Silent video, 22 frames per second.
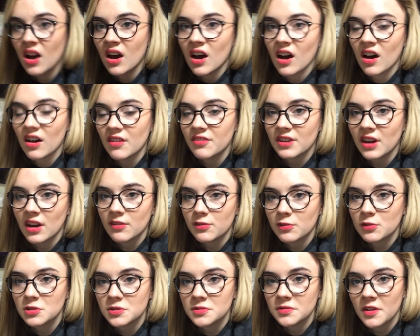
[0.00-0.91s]
half an hour,
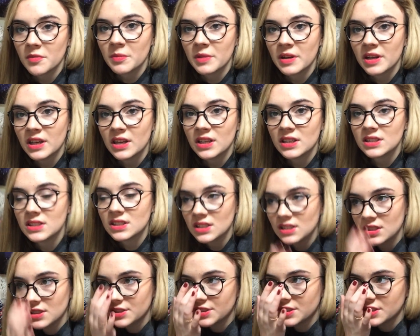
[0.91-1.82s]
45
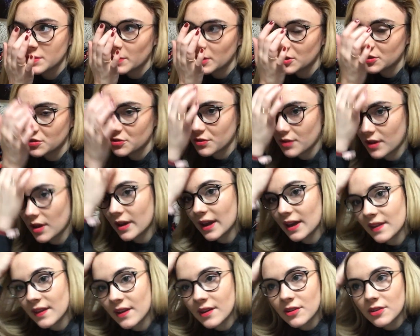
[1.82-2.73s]
minutes, just to make sure that I
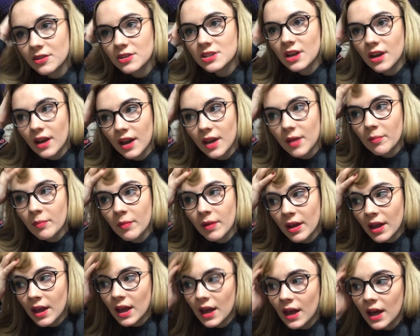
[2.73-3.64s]
get there on time.
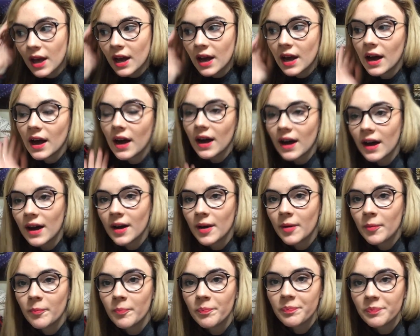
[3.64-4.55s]

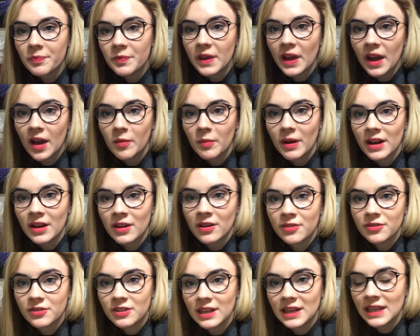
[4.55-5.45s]
Yeah, I'm heading
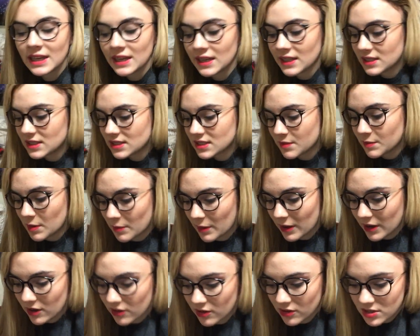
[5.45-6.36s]
off to Leeds to meet
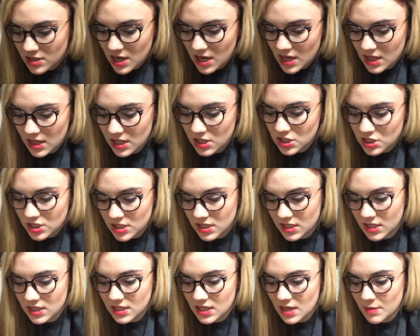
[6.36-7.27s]
my auntie, and then
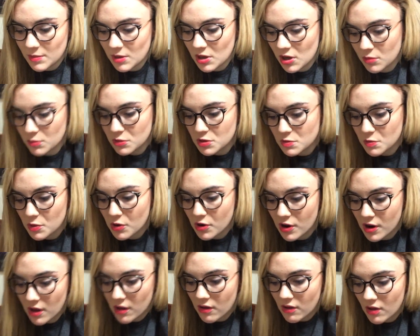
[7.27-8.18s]
she's gonna take me home
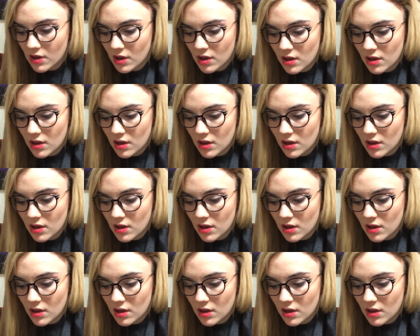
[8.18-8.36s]
tomorrow.